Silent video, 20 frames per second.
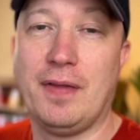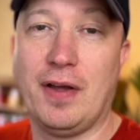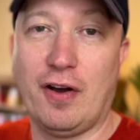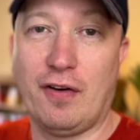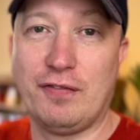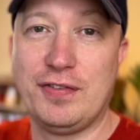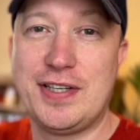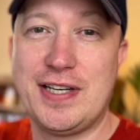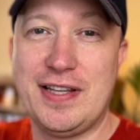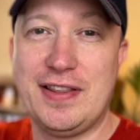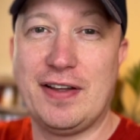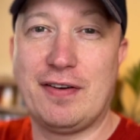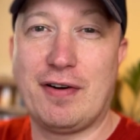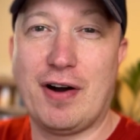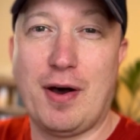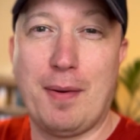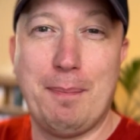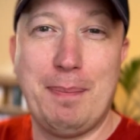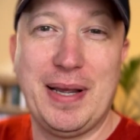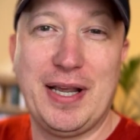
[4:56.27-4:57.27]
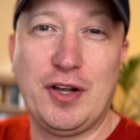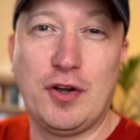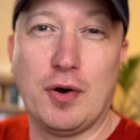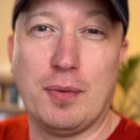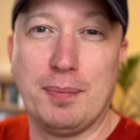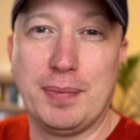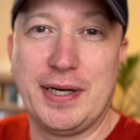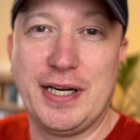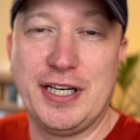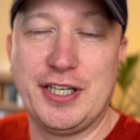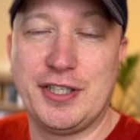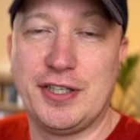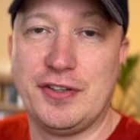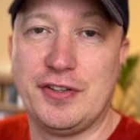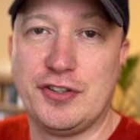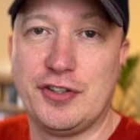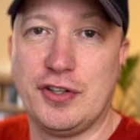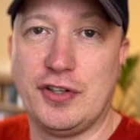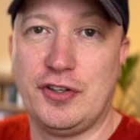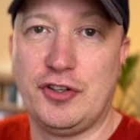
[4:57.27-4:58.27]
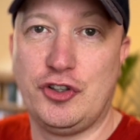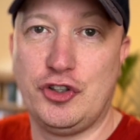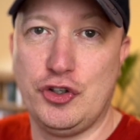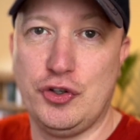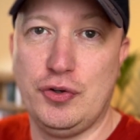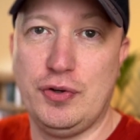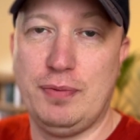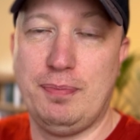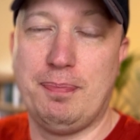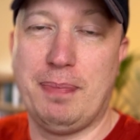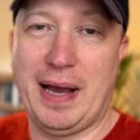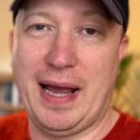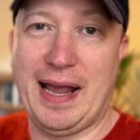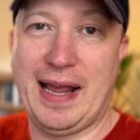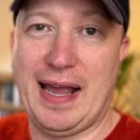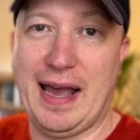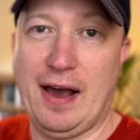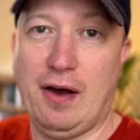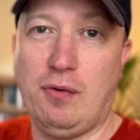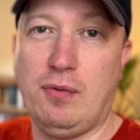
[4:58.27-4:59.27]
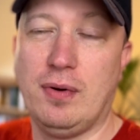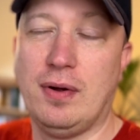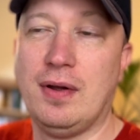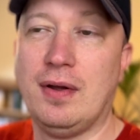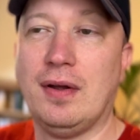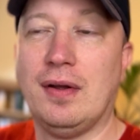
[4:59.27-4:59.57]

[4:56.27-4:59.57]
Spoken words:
Obviously, there are big competitions that do pay out,